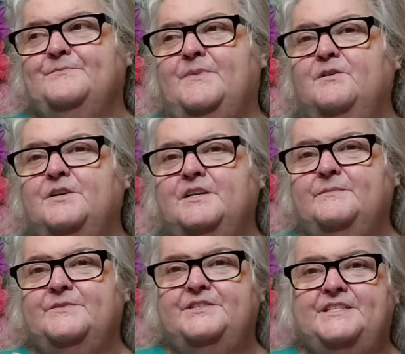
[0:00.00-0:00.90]
poking
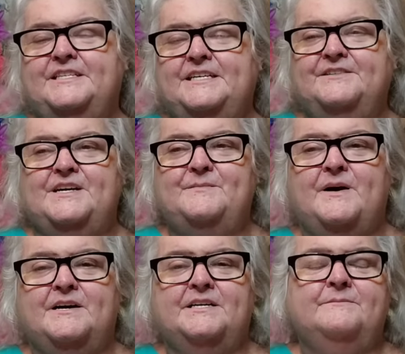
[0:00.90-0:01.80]
up, sticking out that
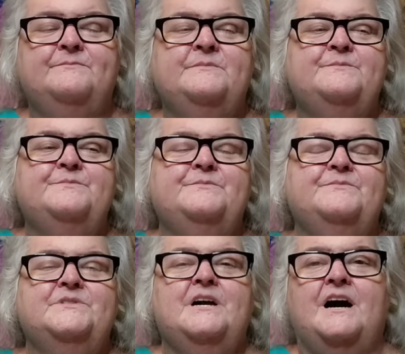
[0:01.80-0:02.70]
pocket.
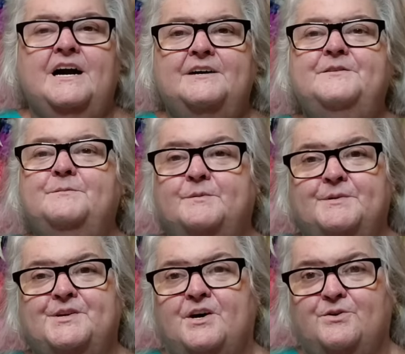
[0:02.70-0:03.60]
I have him in my
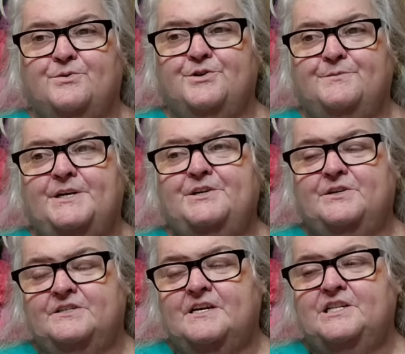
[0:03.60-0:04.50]
doll room. I know
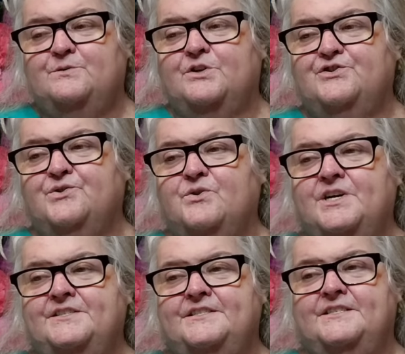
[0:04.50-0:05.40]
exactly what drawer
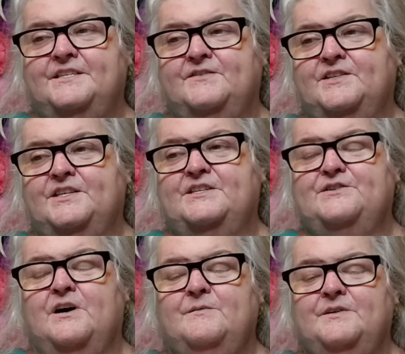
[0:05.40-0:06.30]
he's in and everything.
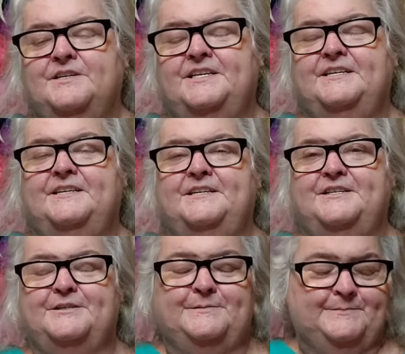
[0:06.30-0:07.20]
So I'm going to get
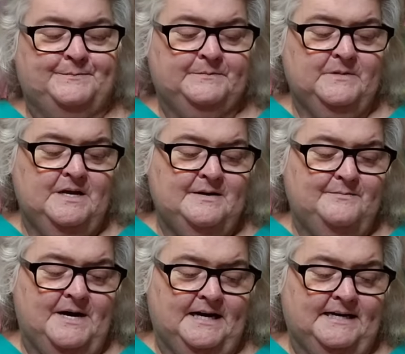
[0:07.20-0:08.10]
him
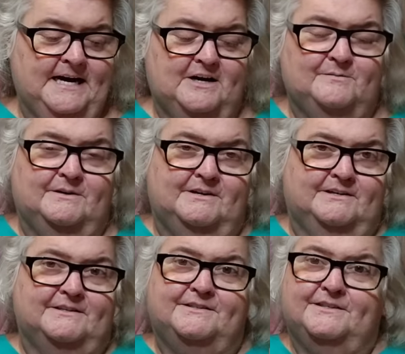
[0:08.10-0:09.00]
back out because